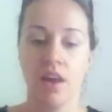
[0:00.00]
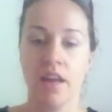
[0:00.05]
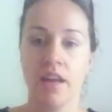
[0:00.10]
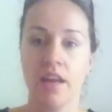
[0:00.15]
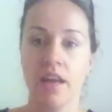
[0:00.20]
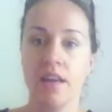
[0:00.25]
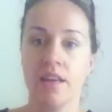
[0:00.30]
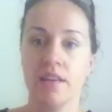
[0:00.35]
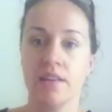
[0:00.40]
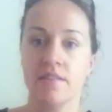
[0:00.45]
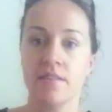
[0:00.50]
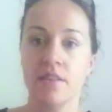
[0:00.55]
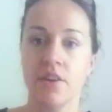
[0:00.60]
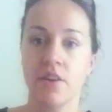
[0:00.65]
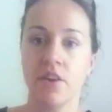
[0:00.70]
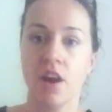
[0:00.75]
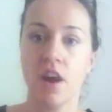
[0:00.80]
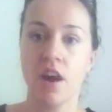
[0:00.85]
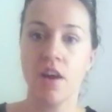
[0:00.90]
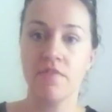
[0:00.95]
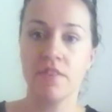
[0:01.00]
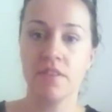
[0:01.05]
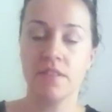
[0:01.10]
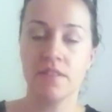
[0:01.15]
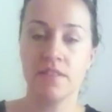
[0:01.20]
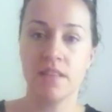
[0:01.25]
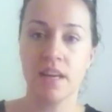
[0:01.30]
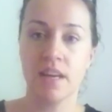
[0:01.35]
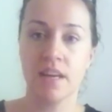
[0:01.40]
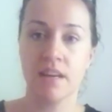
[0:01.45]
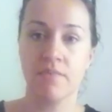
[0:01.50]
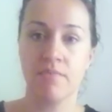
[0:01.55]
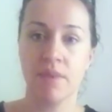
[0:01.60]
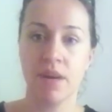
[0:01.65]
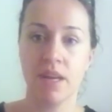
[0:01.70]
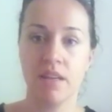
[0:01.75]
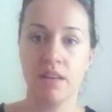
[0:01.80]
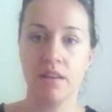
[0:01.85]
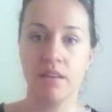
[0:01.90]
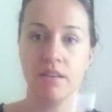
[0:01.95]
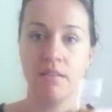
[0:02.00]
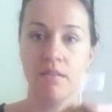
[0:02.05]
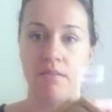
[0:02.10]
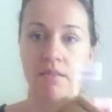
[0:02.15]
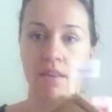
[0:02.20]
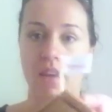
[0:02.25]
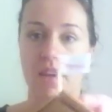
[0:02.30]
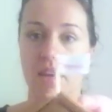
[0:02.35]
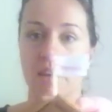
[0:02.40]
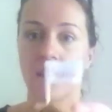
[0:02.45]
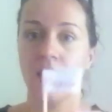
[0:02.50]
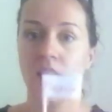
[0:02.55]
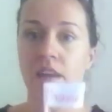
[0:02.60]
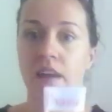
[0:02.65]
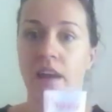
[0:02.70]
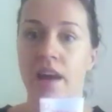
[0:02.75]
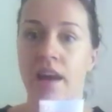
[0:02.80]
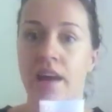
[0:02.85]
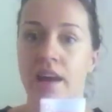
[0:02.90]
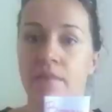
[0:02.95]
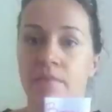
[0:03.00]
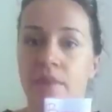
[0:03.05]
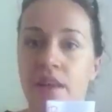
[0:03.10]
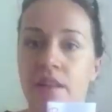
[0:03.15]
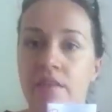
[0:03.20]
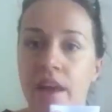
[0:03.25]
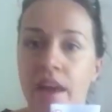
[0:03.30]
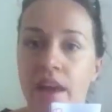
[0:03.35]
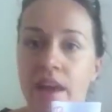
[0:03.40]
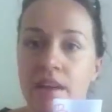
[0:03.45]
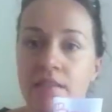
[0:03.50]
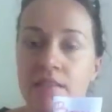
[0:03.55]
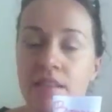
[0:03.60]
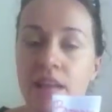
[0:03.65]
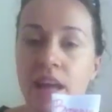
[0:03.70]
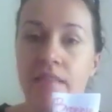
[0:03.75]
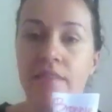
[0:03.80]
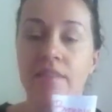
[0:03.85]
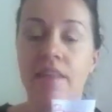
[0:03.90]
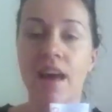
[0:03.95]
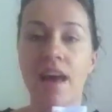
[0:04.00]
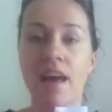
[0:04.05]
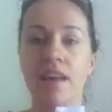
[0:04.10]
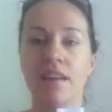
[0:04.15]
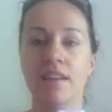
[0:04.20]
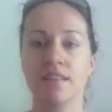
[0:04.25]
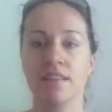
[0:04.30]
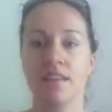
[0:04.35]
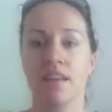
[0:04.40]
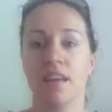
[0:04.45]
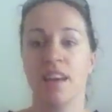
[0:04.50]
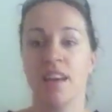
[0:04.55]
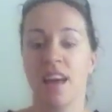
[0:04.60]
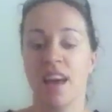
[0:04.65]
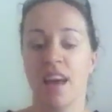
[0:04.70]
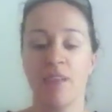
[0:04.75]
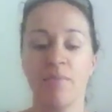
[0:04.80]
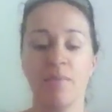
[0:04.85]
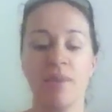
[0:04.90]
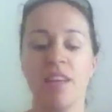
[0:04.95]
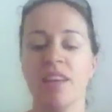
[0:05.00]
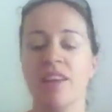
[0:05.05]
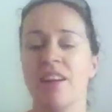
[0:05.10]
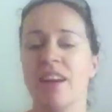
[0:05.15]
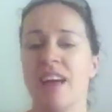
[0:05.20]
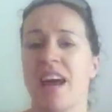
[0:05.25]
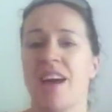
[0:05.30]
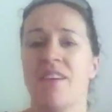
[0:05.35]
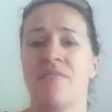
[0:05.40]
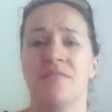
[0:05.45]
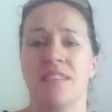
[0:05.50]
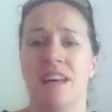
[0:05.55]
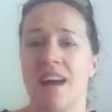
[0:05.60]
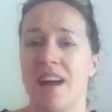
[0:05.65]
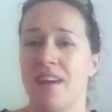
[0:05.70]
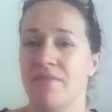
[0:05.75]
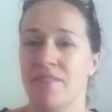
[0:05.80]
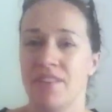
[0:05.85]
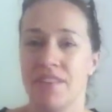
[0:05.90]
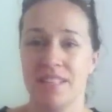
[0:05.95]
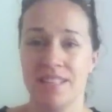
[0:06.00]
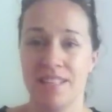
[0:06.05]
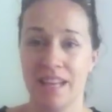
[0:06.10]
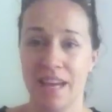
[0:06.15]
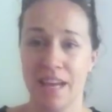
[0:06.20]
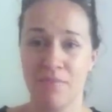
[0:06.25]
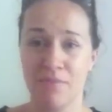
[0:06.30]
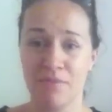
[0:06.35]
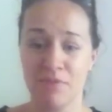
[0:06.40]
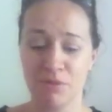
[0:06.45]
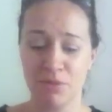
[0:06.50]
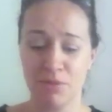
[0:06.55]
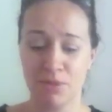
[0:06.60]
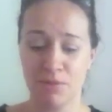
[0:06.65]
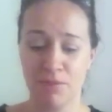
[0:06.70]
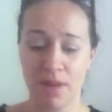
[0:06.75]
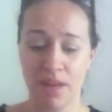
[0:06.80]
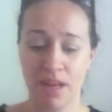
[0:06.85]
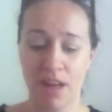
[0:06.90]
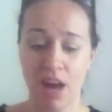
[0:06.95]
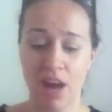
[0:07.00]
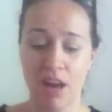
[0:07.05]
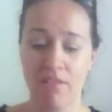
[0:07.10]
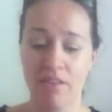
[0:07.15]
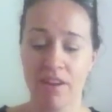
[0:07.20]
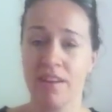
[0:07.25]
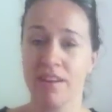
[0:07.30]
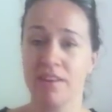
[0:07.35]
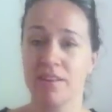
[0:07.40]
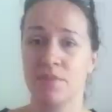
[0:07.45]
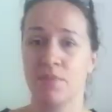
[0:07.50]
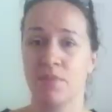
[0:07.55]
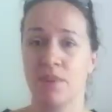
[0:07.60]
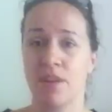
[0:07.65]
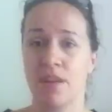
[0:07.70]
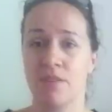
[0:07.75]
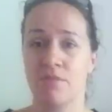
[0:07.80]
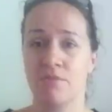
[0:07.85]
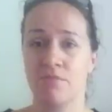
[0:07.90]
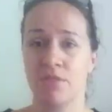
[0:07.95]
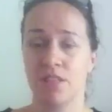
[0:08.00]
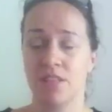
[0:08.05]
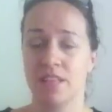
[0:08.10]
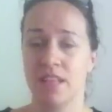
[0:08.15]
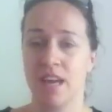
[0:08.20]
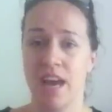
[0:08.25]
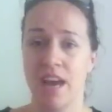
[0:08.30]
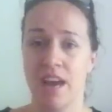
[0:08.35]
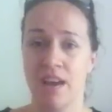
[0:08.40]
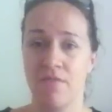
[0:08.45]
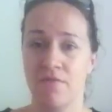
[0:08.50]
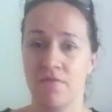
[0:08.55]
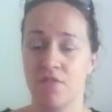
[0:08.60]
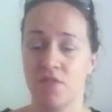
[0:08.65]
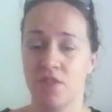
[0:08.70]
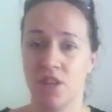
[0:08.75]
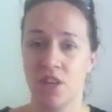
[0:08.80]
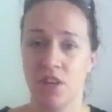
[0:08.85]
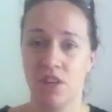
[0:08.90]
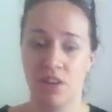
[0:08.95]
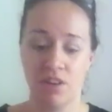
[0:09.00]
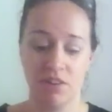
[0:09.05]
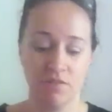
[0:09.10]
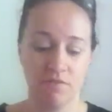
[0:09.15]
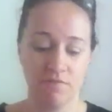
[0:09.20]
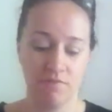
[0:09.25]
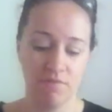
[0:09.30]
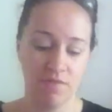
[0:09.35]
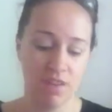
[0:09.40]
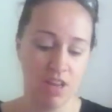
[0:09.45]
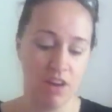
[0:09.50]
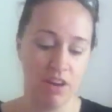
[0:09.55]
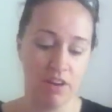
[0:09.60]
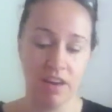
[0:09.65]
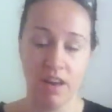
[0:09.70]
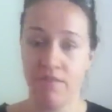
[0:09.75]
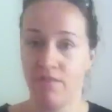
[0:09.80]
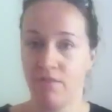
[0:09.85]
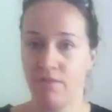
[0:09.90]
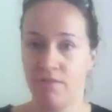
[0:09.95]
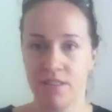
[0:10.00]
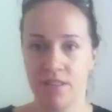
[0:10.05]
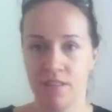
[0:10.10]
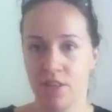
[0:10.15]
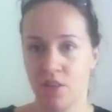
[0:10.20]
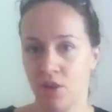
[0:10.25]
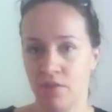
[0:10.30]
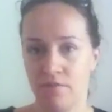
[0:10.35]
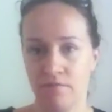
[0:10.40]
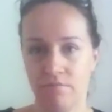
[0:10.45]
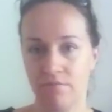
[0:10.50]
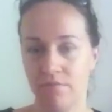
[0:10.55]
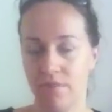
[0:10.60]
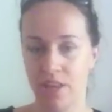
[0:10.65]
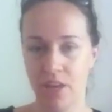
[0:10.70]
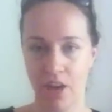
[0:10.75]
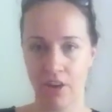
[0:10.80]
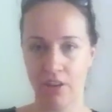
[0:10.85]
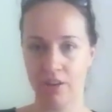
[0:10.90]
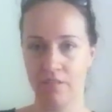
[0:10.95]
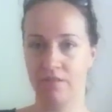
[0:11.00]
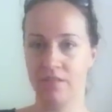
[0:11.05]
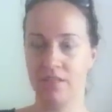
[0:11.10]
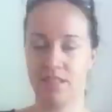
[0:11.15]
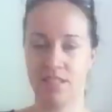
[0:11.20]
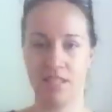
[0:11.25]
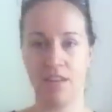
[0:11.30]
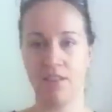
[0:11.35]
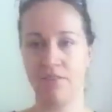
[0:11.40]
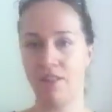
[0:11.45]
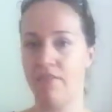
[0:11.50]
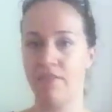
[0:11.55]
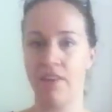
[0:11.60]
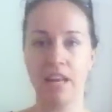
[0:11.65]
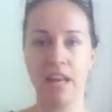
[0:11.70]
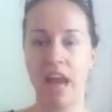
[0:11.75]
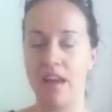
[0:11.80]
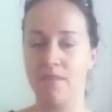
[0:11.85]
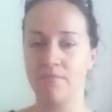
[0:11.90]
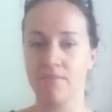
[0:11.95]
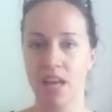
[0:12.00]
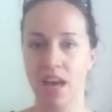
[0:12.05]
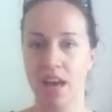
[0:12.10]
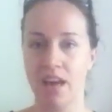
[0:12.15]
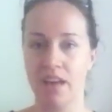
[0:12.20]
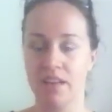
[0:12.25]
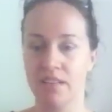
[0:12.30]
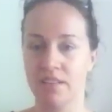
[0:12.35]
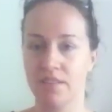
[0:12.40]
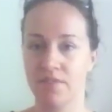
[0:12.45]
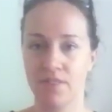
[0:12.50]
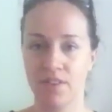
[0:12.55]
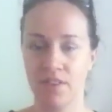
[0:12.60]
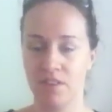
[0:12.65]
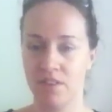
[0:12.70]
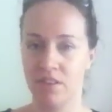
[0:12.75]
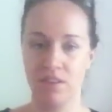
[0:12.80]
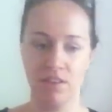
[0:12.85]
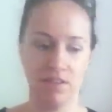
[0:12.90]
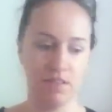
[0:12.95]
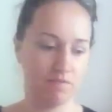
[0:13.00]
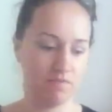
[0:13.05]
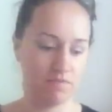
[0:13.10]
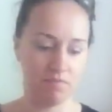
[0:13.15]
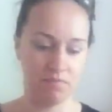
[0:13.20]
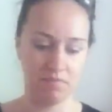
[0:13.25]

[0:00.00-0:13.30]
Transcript: Okay, so I've just stuck my little thing um, in the house like that. I mean, you don't have to have these labels, but I reckon it's pretty cool just to have, so, you know, everyone's got, you know, instead of having name tags for your